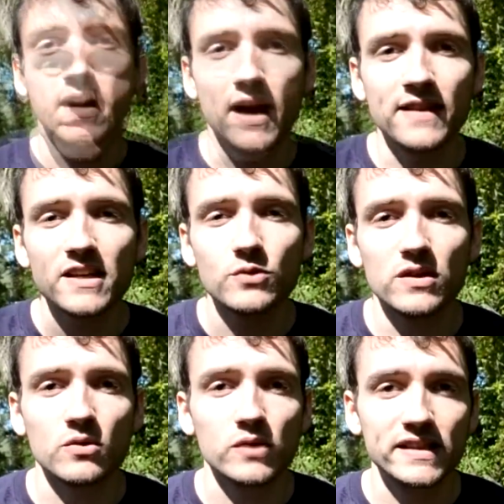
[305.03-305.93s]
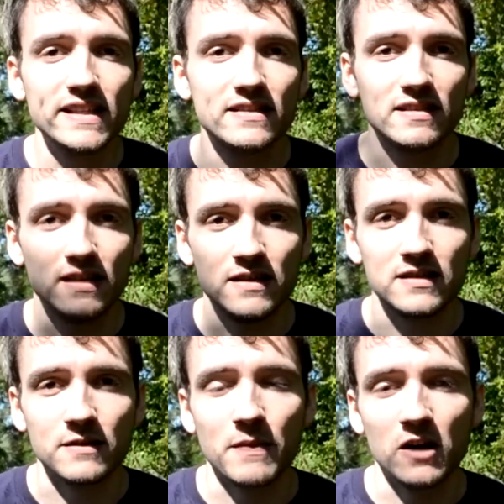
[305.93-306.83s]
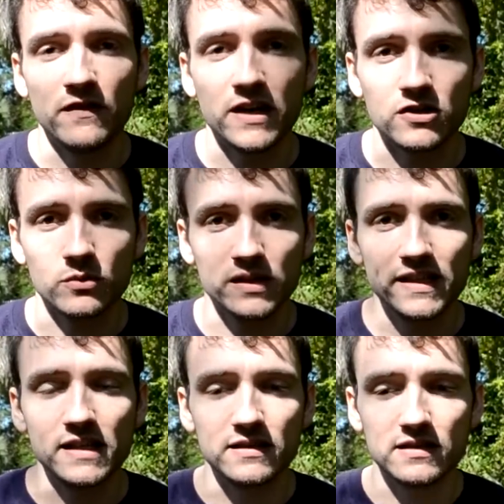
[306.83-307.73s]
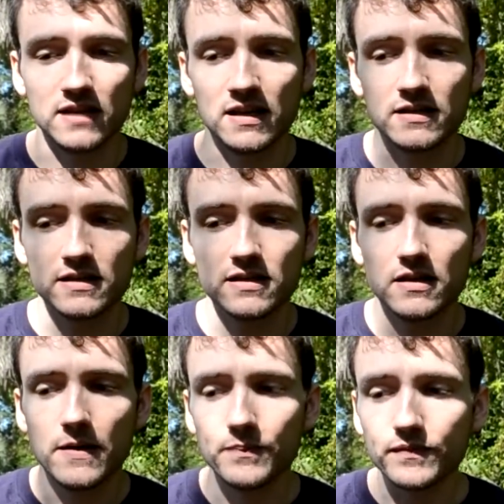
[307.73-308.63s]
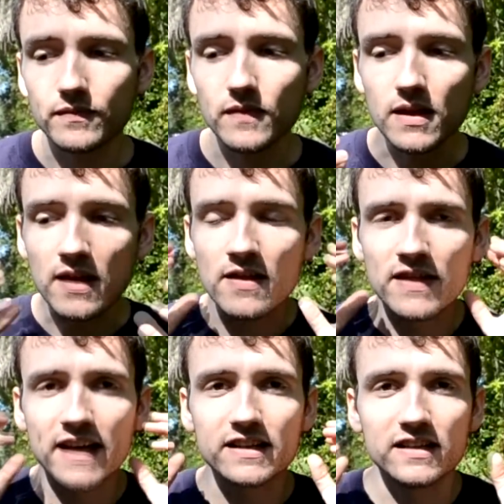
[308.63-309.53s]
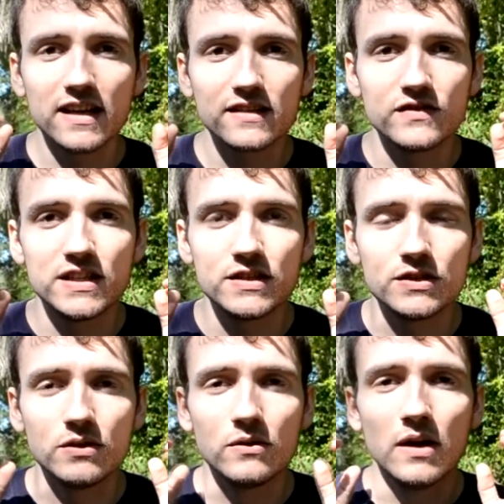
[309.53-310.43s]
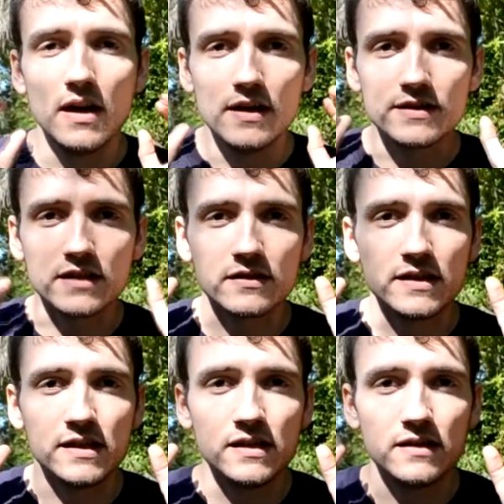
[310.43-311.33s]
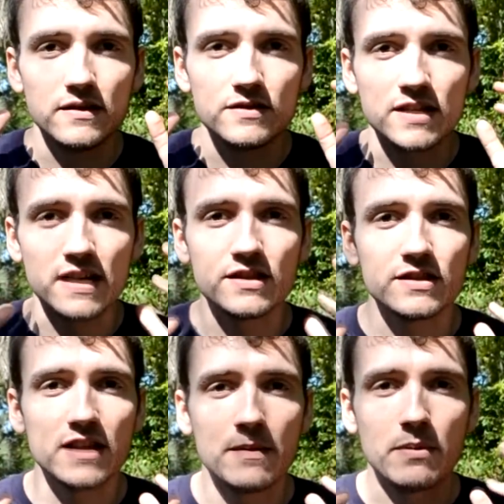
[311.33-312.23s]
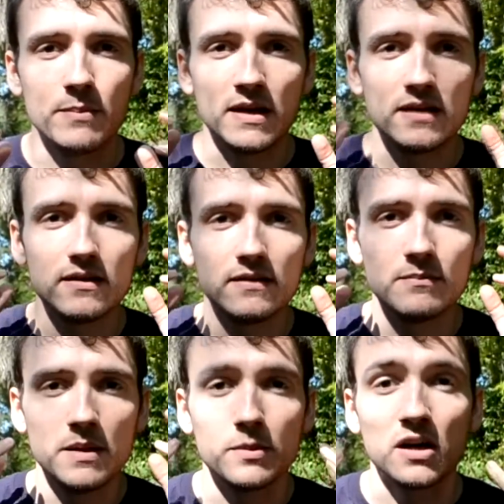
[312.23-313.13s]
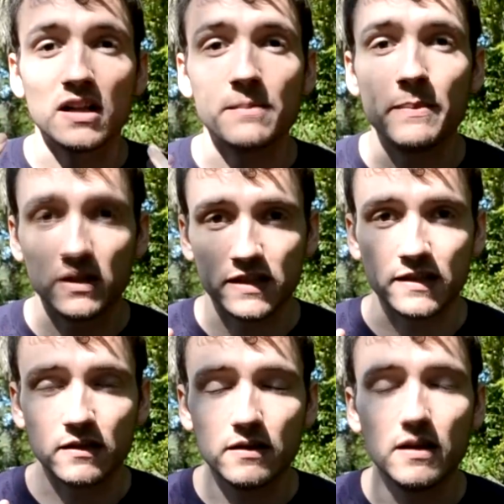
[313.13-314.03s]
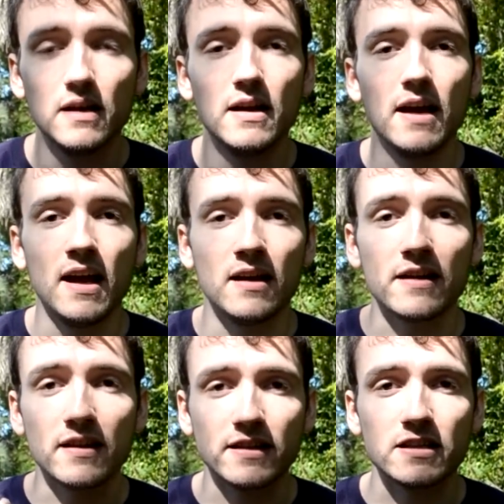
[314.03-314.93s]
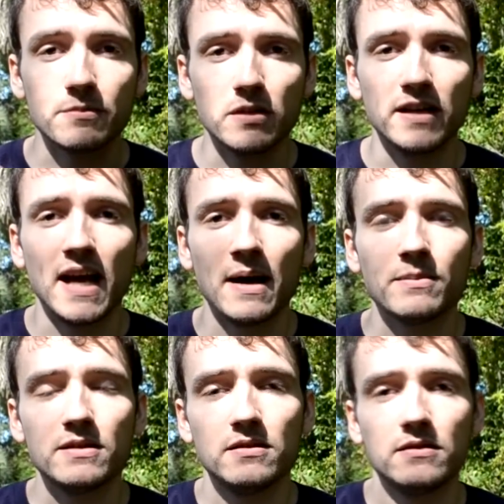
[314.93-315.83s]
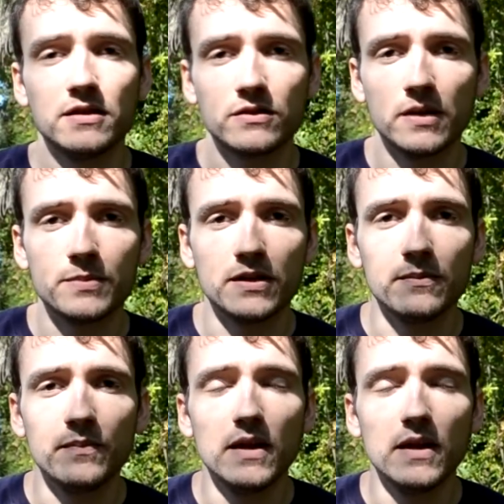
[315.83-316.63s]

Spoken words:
And that's what the release is in myofascial release. It's that connective tissue suddenly changing shape a bit. People call it melting, and I think that's a pretty apt description.